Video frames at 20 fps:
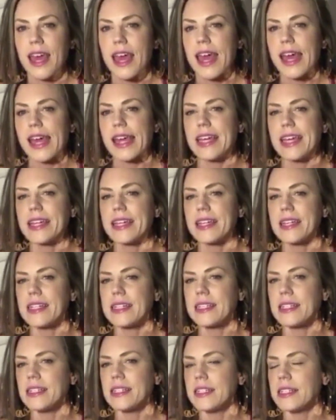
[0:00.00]

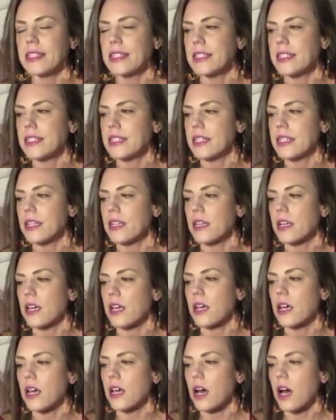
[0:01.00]
And
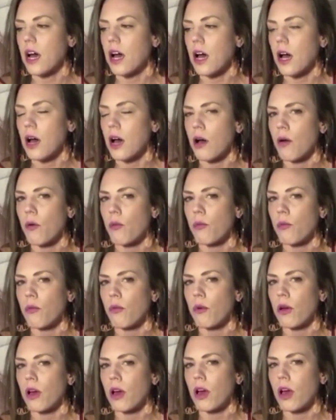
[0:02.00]

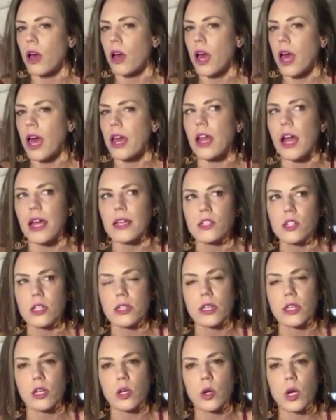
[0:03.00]
I took
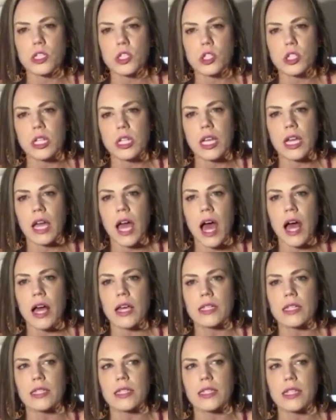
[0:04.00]
their questioning
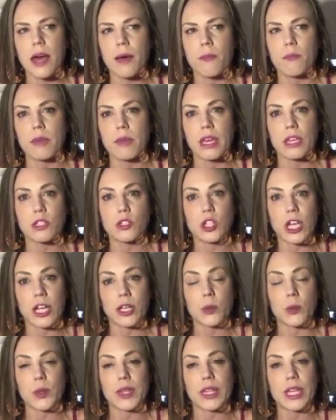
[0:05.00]
as them being
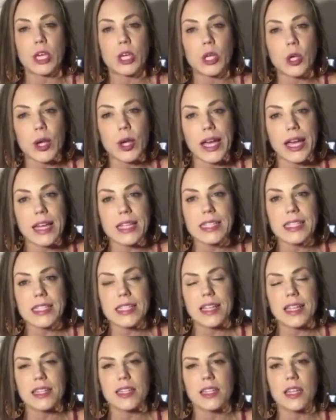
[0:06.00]
genuinely curious,
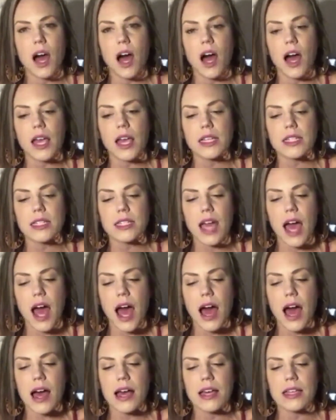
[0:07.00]
not
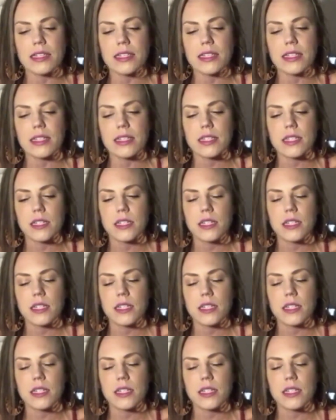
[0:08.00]
as,